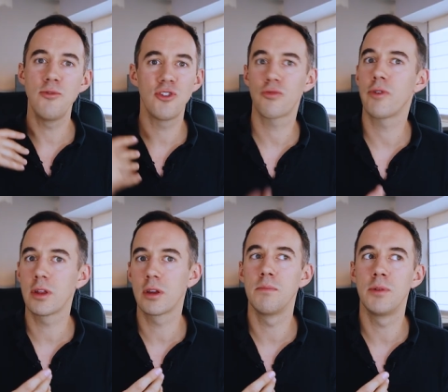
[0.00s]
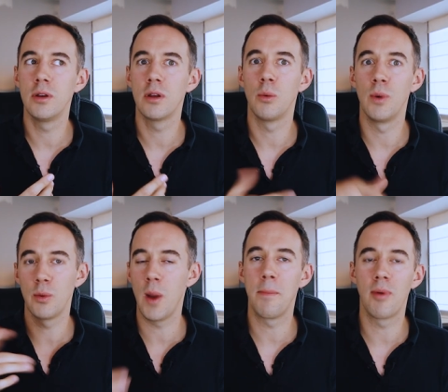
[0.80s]
I'm just running a computer with a
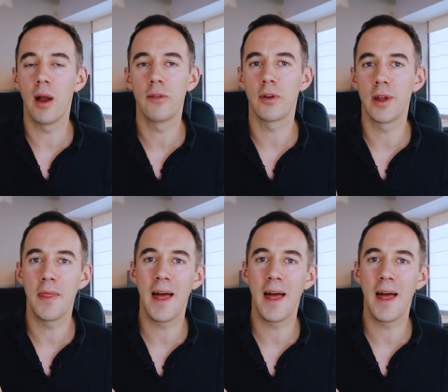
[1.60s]
web browser on it.